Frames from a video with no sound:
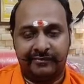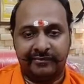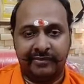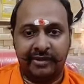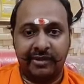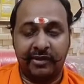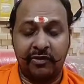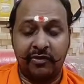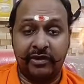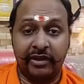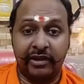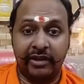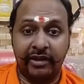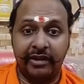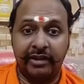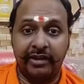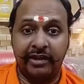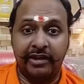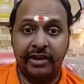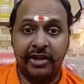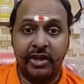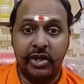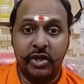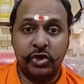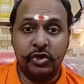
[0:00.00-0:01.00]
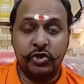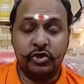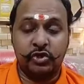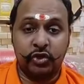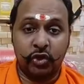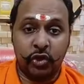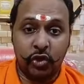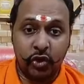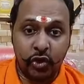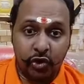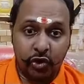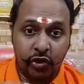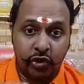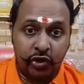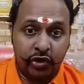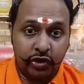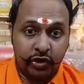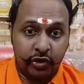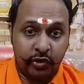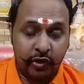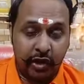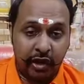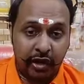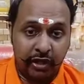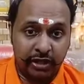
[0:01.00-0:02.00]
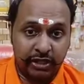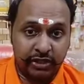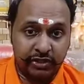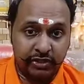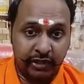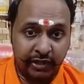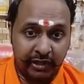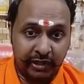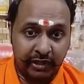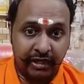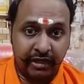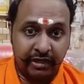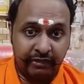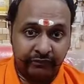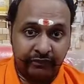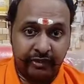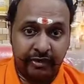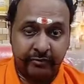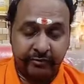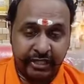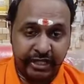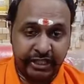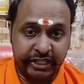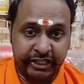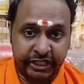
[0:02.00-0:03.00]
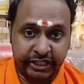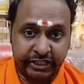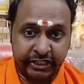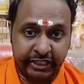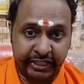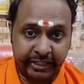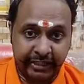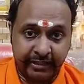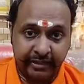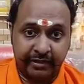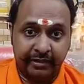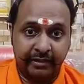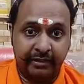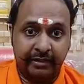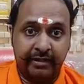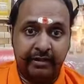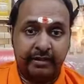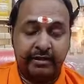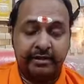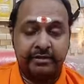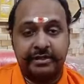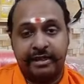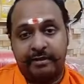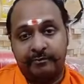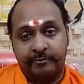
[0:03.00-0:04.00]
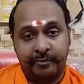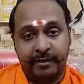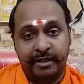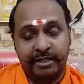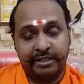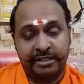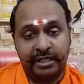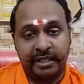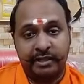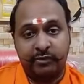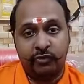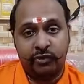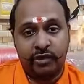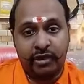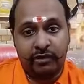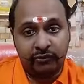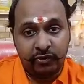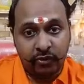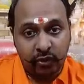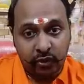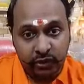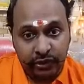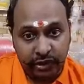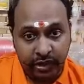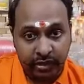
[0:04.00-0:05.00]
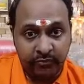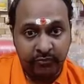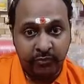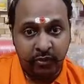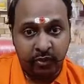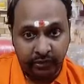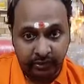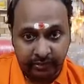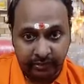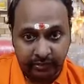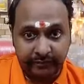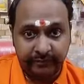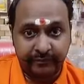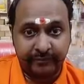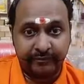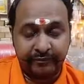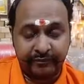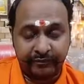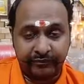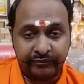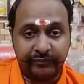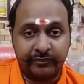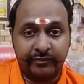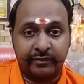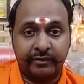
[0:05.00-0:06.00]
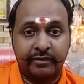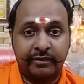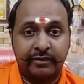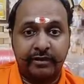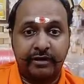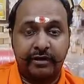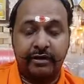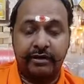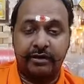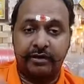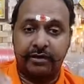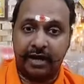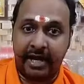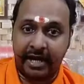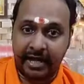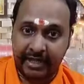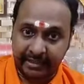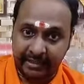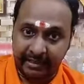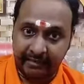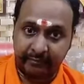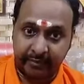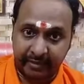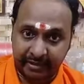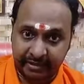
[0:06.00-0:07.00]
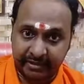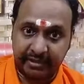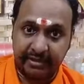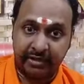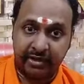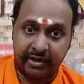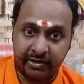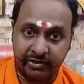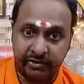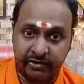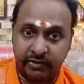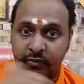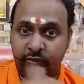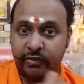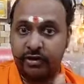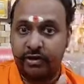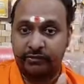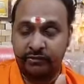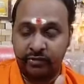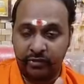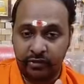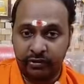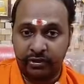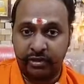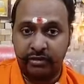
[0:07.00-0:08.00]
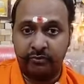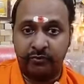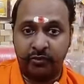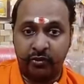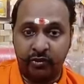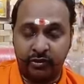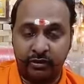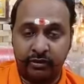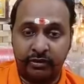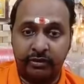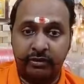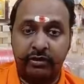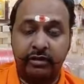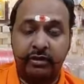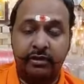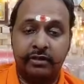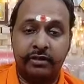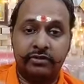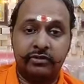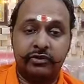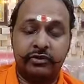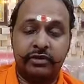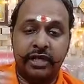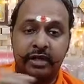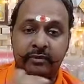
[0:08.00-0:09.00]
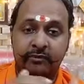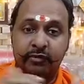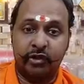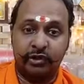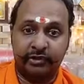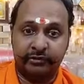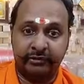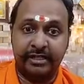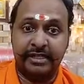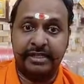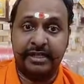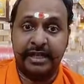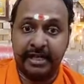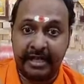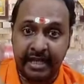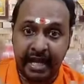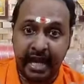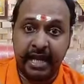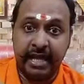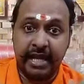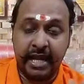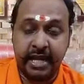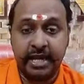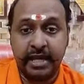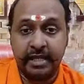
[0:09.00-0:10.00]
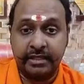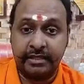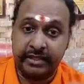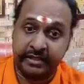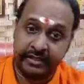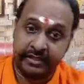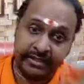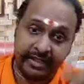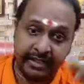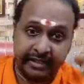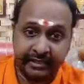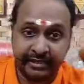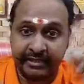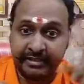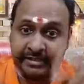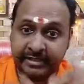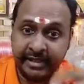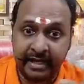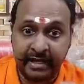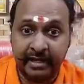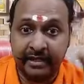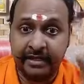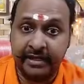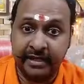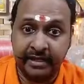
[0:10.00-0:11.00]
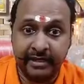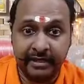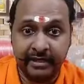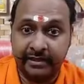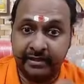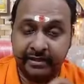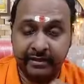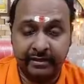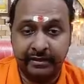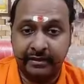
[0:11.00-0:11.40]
Okay? So, you also learn from each other. Some person would have noted more, another person also would have noted more. So, they both will tell, yeah, this thing that sir did.